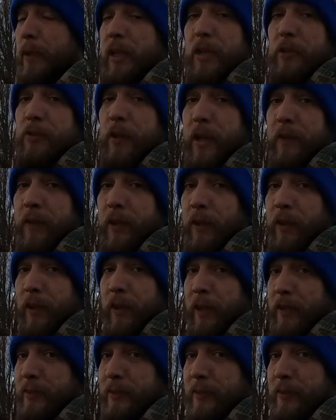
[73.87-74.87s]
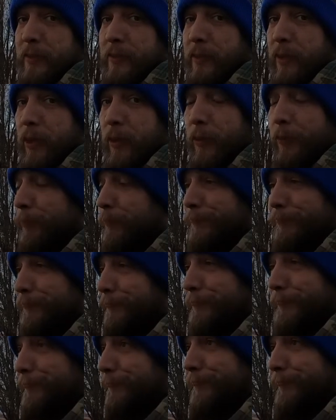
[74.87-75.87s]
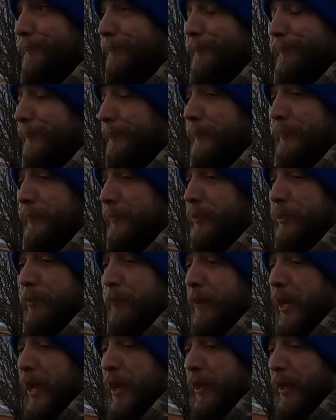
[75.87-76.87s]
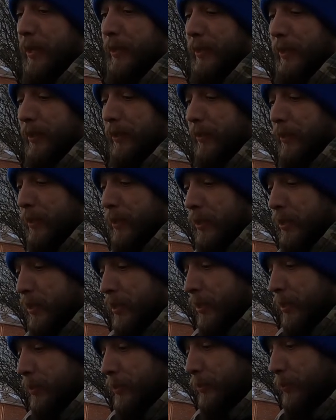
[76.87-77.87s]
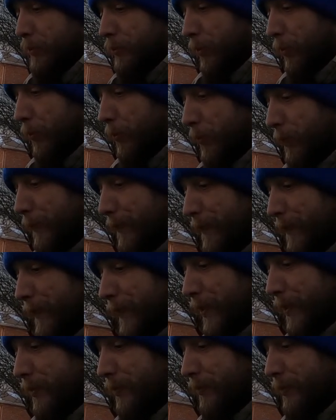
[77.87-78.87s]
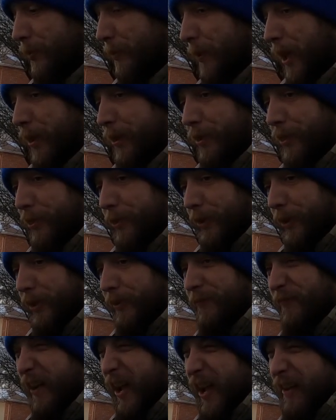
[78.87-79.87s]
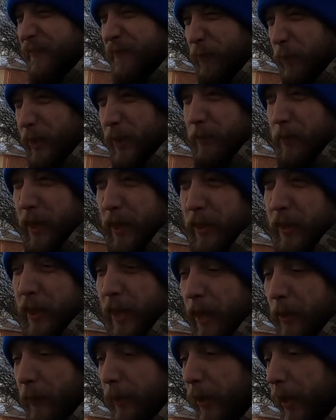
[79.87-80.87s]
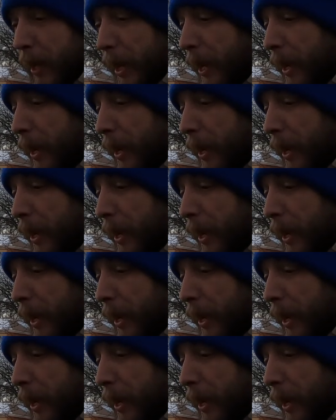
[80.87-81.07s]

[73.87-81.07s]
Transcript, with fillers: me driving on ice and snow, mm, it's a bad idea. So I was doing about 35, 40 mile an hour